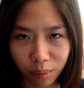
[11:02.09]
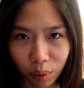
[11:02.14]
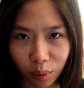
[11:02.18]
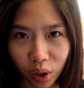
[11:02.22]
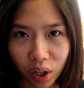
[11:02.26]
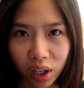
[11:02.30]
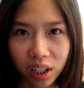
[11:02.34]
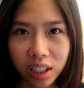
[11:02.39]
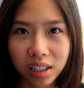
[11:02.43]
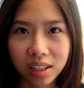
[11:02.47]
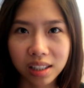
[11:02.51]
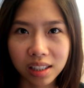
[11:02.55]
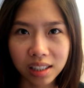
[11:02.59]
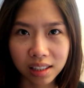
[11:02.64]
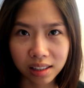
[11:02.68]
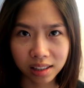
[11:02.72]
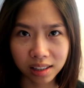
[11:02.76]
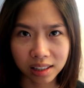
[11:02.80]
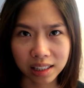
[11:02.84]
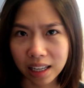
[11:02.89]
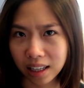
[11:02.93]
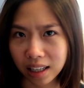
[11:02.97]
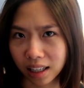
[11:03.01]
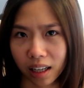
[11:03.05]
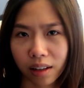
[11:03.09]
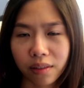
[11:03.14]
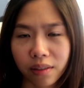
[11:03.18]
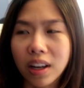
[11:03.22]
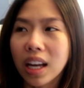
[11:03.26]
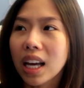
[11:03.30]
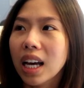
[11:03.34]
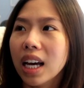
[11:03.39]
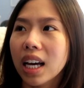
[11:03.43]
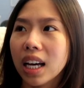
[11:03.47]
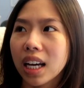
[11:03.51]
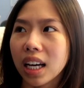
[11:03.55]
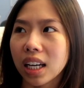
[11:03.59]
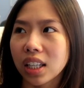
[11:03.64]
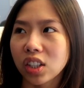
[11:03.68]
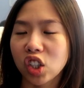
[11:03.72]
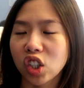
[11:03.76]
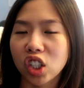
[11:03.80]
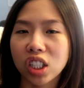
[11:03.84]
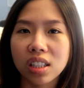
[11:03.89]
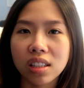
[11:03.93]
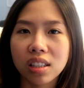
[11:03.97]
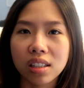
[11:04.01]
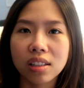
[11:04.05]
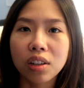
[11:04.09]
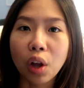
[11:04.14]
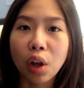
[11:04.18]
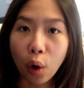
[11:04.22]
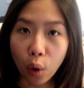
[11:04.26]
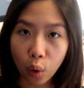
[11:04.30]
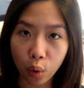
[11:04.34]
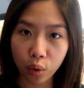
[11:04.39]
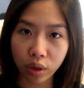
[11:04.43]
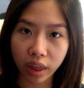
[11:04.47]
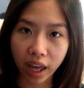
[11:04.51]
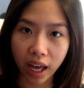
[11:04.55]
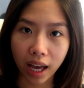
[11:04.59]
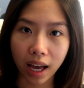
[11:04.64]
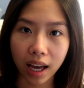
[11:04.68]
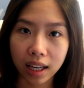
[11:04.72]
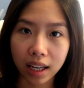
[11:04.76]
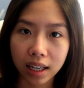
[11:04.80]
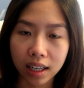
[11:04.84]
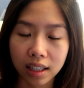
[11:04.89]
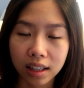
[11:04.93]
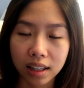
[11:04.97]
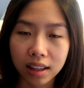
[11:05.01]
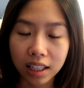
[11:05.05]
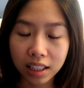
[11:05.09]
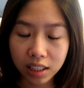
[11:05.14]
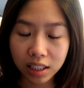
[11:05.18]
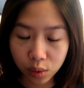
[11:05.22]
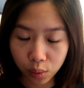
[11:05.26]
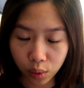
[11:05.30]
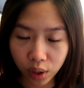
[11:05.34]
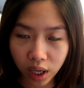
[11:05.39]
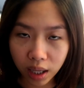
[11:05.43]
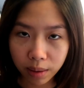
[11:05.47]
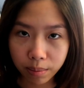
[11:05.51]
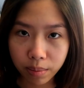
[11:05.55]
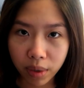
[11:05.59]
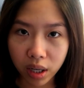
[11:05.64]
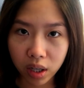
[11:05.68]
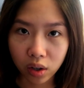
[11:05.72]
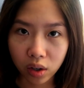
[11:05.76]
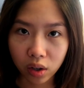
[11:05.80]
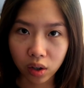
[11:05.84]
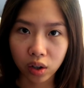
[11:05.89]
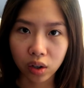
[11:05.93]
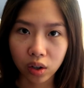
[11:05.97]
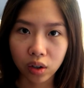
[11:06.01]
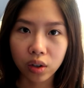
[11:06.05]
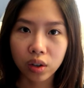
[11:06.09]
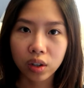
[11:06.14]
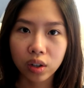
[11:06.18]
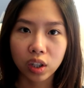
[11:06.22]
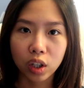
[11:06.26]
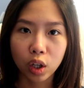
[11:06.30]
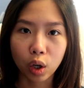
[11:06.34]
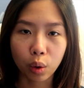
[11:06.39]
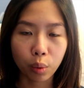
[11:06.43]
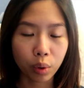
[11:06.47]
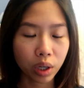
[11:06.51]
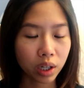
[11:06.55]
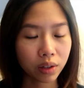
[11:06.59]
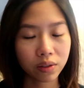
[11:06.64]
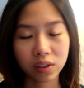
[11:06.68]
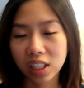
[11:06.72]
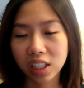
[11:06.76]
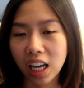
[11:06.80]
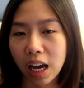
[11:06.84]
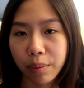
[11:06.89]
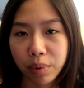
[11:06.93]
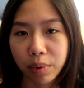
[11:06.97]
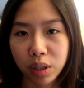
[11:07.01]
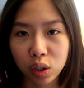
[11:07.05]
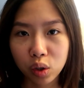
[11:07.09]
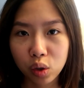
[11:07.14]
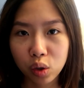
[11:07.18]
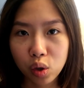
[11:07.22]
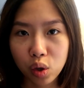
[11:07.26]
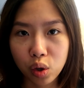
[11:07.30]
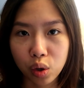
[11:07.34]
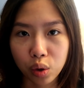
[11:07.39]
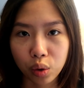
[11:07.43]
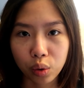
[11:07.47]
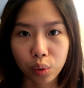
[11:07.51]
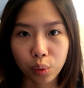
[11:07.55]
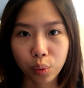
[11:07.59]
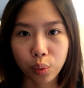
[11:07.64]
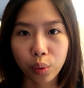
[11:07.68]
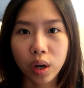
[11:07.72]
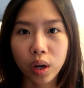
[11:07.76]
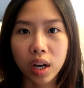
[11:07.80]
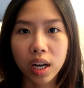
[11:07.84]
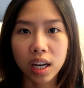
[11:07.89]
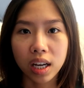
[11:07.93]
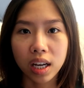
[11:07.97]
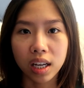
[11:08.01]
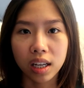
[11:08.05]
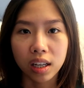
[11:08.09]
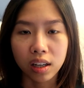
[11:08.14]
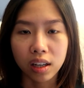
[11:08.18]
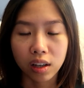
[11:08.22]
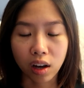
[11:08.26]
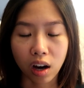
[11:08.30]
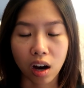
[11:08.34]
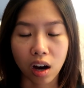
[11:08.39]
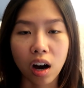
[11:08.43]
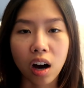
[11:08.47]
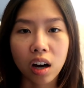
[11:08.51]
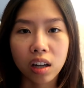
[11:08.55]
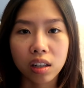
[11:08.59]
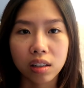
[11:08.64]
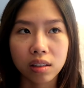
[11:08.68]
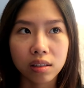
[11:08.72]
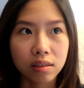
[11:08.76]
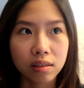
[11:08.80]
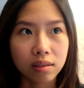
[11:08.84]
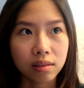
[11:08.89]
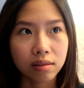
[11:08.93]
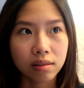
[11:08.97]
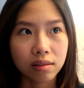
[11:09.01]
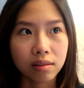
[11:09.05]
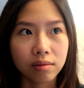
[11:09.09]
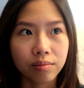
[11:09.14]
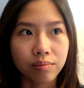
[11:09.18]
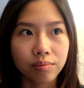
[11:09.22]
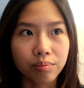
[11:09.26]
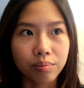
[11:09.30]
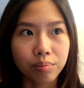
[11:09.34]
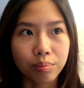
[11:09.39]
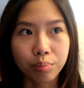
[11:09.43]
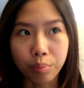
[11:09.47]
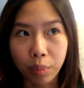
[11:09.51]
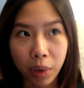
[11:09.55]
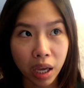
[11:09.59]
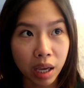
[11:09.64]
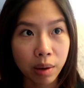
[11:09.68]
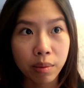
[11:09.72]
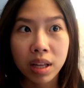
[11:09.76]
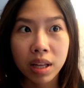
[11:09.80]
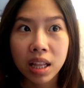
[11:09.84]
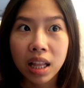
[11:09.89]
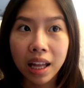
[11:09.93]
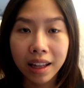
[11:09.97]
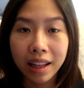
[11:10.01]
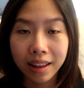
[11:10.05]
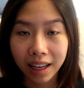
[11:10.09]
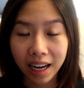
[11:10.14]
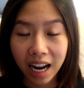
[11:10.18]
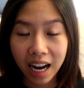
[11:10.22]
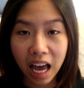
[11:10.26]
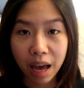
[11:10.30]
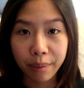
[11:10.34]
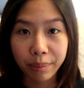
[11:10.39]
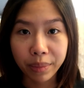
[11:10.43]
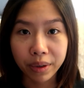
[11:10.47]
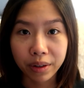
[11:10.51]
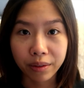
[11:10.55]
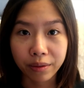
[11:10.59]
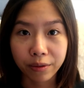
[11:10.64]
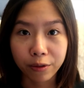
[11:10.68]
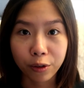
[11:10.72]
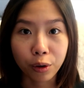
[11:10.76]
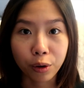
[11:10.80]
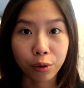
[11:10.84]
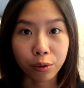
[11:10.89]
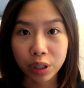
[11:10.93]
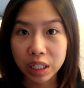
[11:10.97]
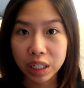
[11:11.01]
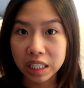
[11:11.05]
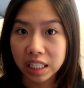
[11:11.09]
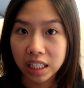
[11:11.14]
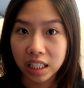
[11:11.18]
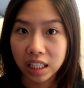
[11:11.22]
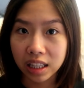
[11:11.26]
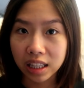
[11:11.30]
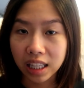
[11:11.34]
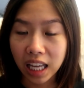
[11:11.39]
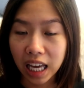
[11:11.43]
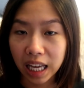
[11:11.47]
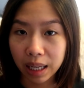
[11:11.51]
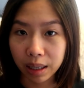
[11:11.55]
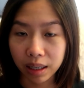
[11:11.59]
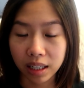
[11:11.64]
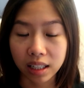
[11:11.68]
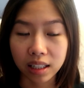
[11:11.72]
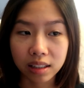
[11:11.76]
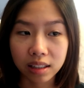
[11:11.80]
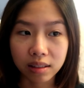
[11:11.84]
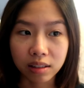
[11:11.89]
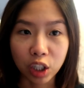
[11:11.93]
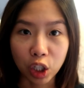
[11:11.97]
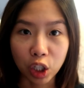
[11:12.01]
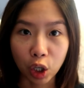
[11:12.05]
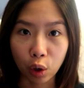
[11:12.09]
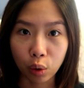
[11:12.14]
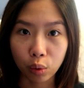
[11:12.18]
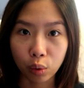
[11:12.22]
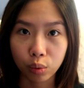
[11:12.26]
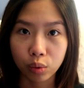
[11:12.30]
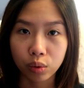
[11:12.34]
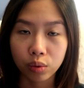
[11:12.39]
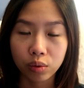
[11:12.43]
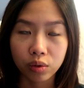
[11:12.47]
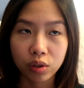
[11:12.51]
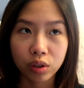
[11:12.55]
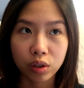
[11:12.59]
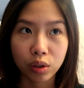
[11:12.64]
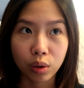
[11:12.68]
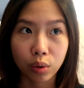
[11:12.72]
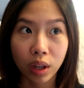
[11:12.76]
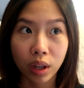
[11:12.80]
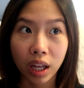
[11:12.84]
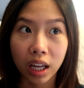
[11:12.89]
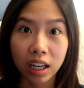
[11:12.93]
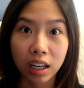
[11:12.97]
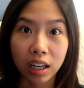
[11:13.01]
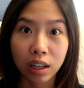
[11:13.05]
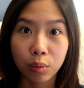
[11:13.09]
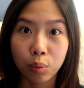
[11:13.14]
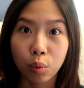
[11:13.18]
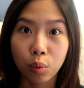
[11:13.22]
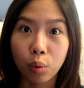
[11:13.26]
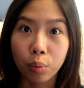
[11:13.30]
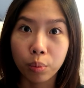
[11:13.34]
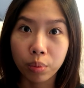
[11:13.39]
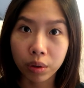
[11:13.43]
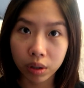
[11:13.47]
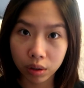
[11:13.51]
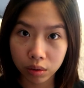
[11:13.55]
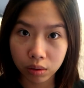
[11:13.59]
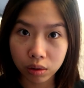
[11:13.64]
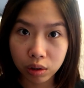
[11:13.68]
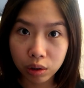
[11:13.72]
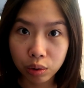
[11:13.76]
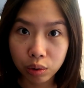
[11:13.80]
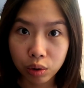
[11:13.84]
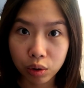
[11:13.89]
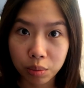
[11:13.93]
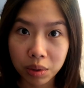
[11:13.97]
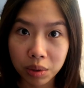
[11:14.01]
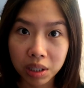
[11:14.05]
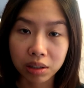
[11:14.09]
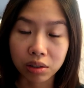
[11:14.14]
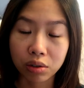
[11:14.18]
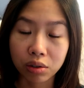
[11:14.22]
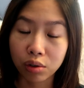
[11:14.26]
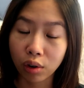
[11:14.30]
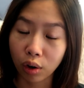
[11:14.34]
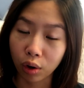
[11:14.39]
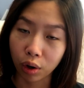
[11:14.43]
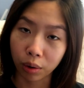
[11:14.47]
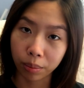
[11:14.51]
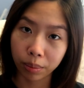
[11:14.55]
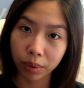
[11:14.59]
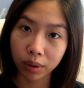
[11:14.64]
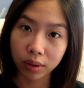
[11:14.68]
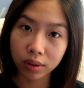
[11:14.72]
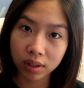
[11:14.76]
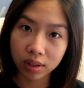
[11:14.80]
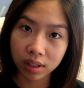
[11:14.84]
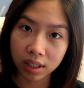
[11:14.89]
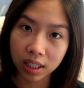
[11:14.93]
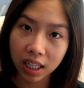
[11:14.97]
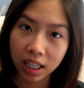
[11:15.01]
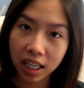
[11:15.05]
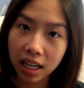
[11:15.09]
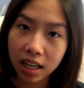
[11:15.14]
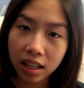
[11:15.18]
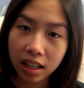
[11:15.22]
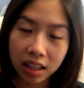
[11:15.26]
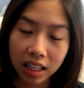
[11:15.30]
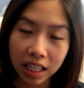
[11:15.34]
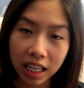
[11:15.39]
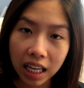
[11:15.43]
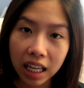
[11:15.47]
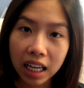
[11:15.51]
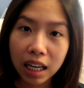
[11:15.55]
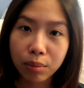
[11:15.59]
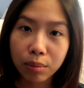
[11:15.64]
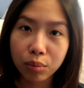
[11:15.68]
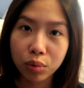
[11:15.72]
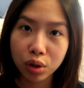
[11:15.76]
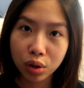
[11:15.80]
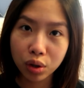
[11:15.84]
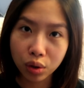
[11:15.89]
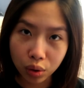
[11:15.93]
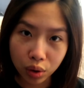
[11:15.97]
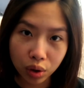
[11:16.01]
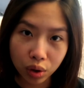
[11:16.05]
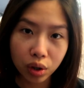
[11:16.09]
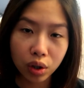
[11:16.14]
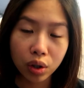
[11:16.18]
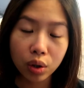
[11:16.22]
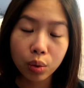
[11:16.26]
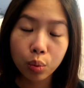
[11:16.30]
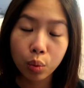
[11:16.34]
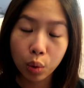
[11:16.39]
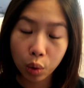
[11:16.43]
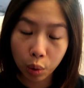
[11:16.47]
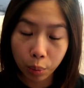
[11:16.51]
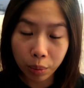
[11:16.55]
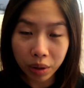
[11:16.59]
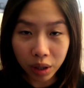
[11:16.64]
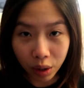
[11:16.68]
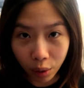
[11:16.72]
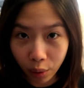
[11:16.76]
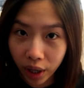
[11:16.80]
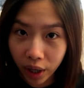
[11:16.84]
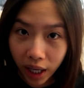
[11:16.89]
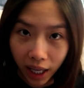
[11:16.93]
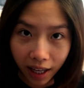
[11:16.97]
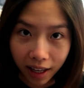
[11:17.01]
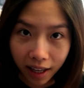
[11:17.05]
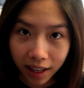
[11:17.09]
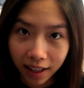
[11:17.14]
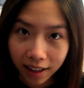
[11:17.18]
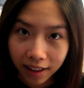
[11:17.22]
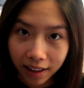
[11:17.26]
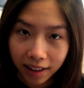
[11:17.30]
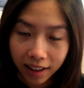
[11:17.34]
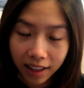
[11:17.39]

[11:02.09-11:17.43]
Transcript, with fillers: anymore it's, it's negative just know that things will get better you know whatever's happening to you God maybe let that happen for a reason that you know so that it will build you to be a stronger person and at the end I'm sure we'll be okay